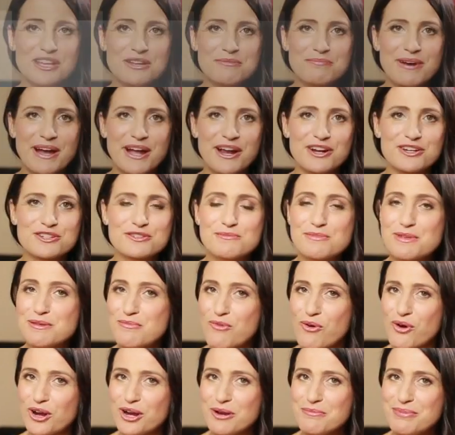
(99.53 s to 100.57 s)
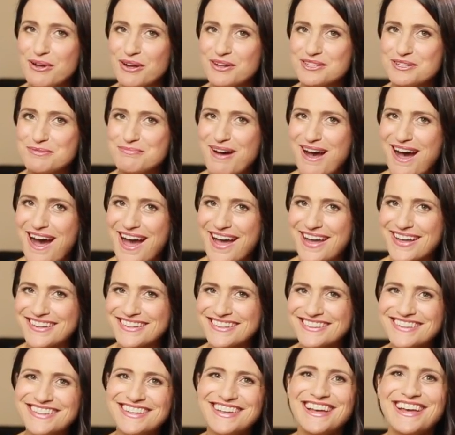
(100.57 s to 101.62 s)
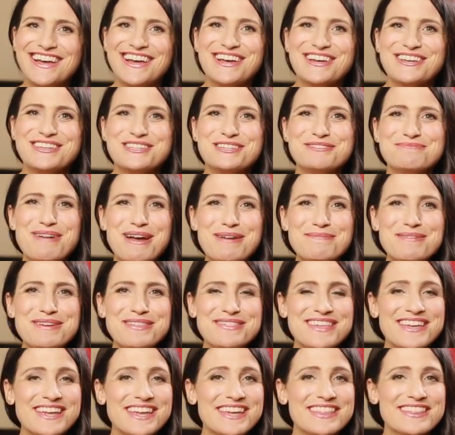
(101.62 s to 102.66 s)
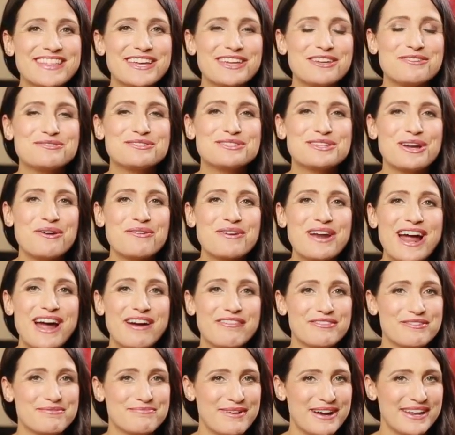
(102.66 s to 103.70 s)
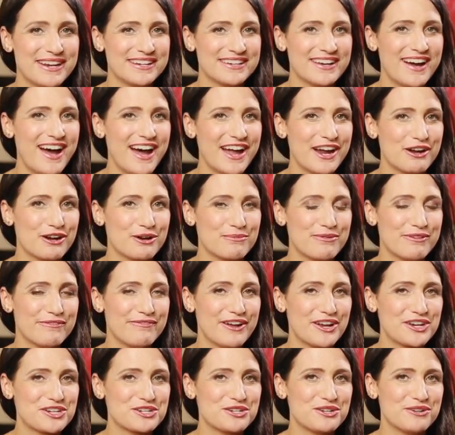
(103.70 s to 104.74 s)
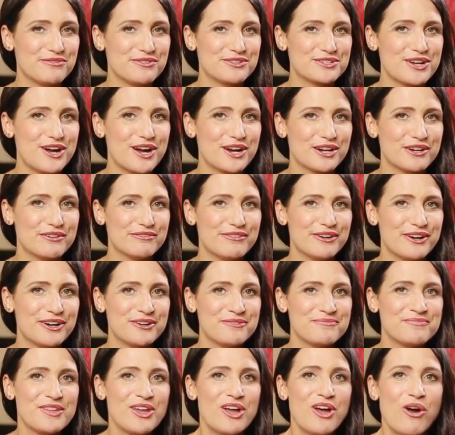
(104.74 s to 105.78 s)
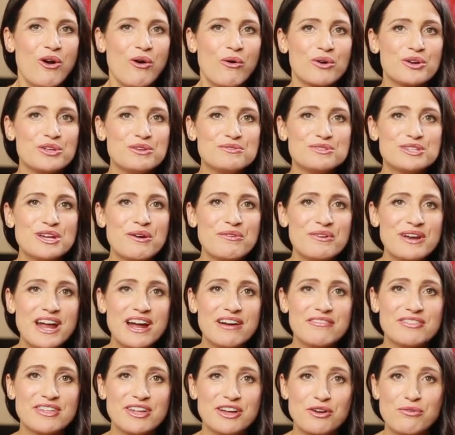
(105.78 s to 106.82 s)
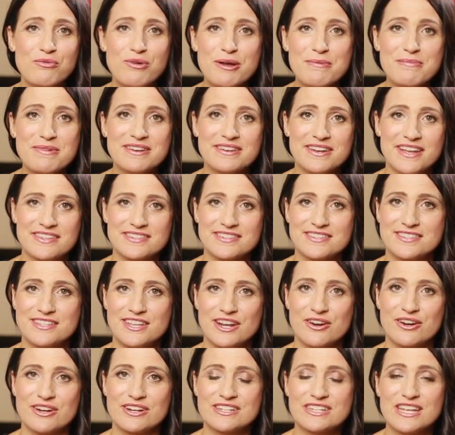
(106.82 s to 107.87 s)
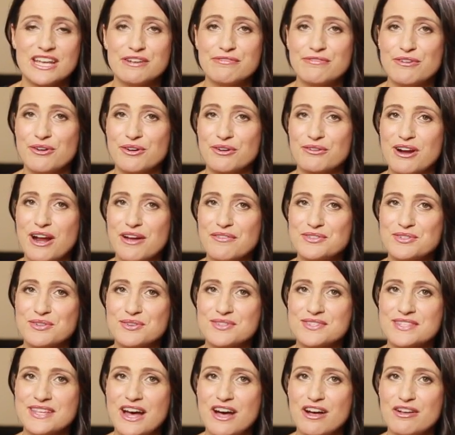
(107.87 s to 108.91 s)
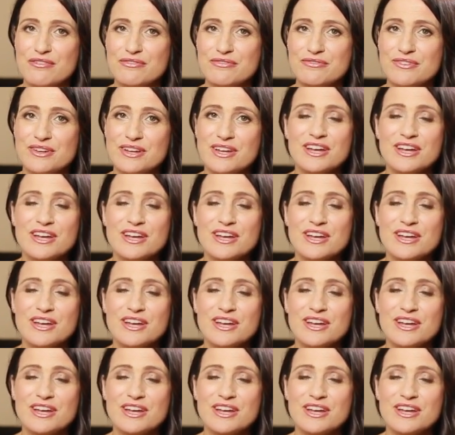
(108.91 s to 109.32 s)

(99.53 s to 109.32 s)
think buyers would be more compelled to buy? You might be thinking that you don't have the money to hire a professional photographer, or you don't have the equipment necessary to take photographs yourself.